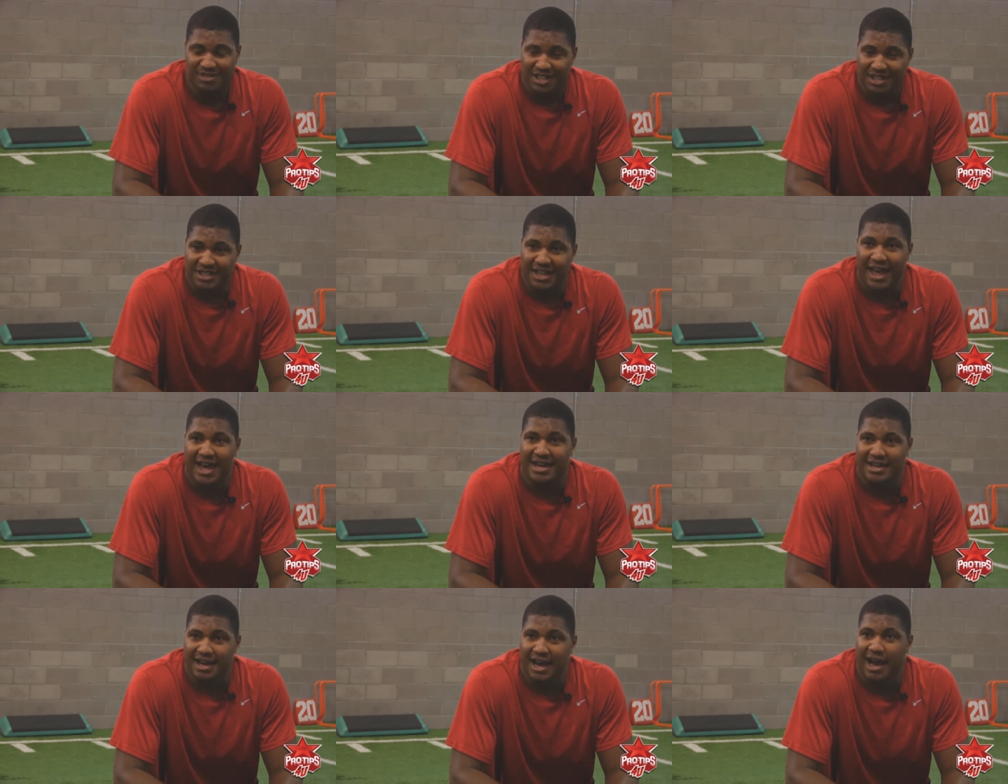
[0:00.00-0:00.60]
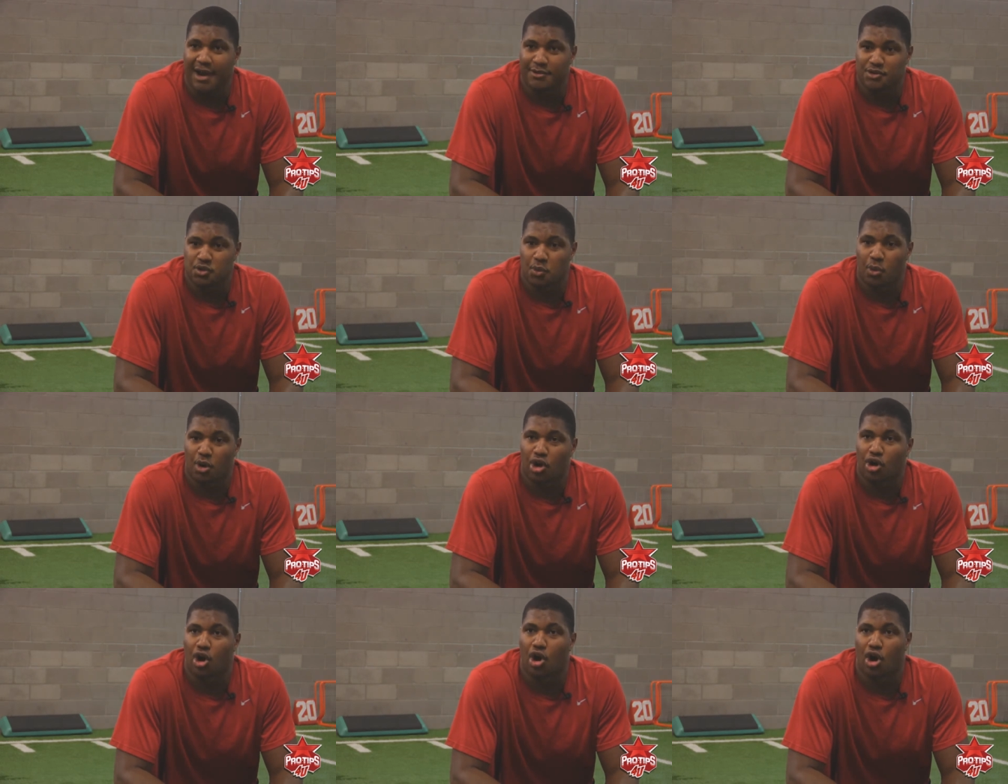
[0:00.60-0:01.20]
that I was
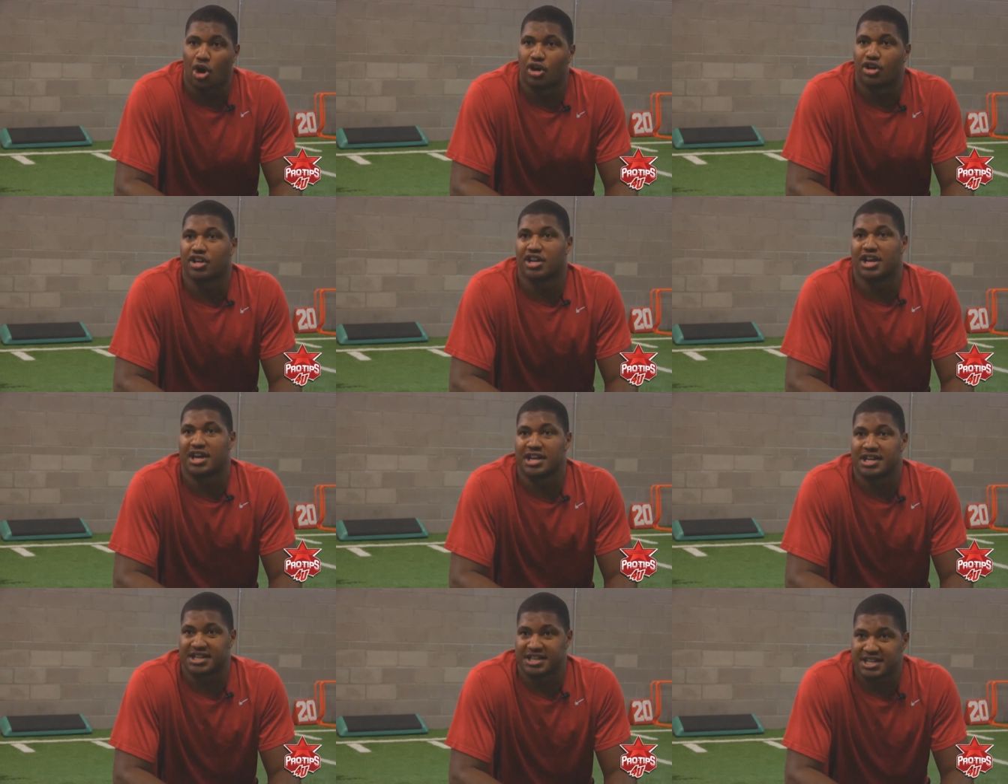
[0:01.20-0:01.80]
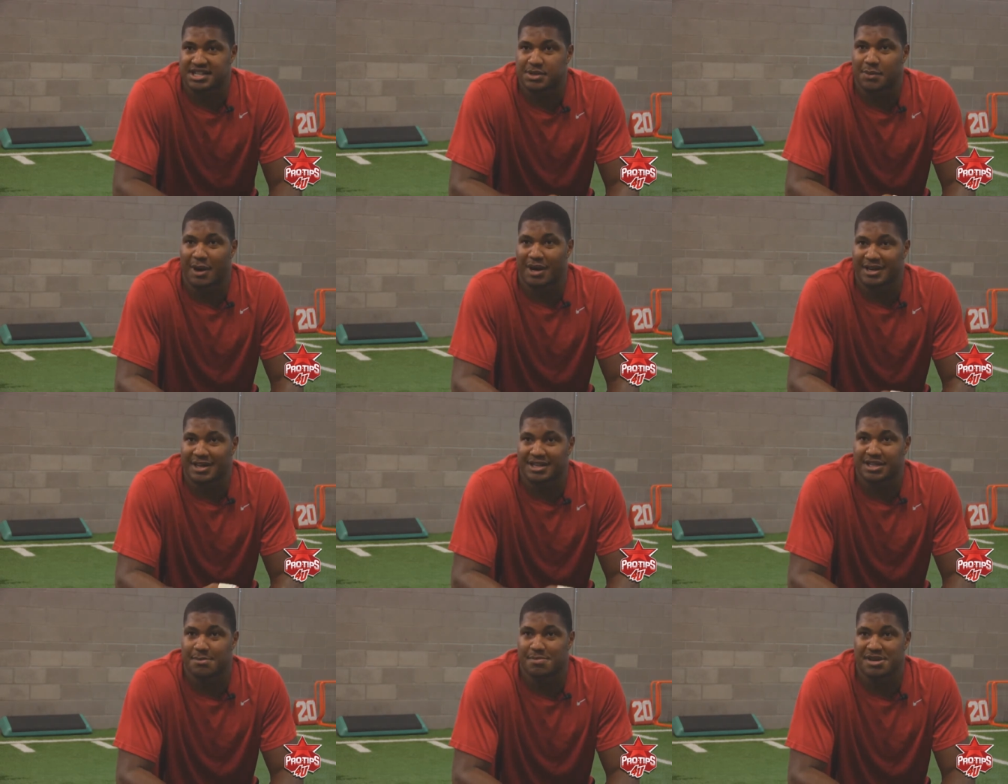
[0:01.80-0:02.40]
gonna work hard and get to where I
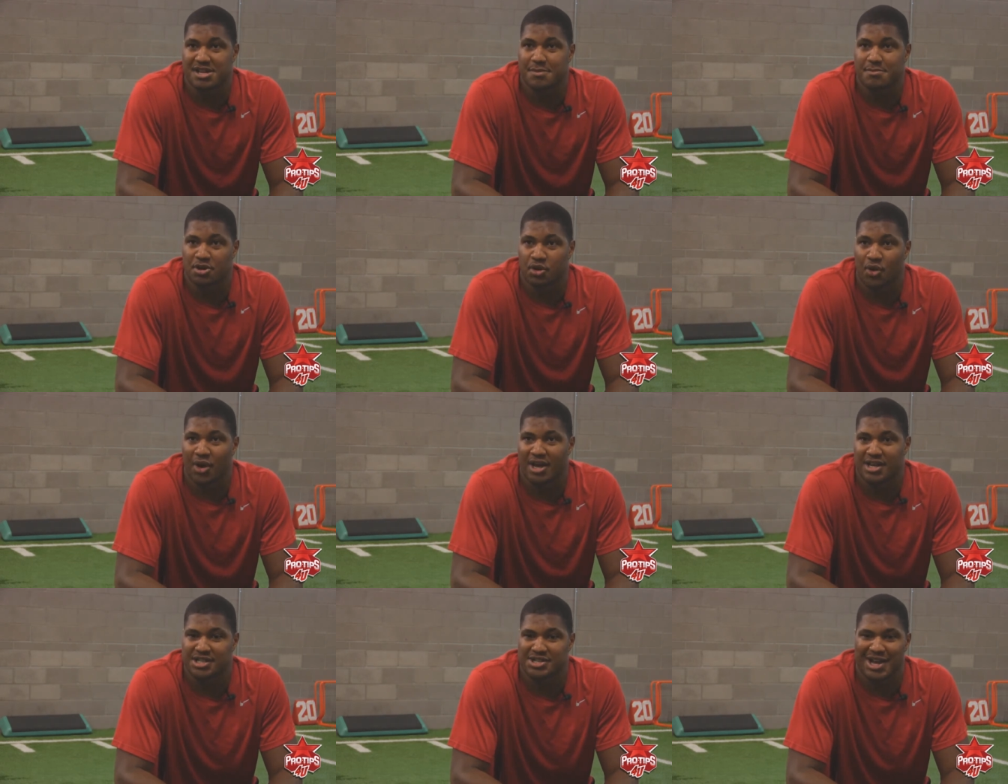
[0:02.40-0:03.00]
needed to be to be great.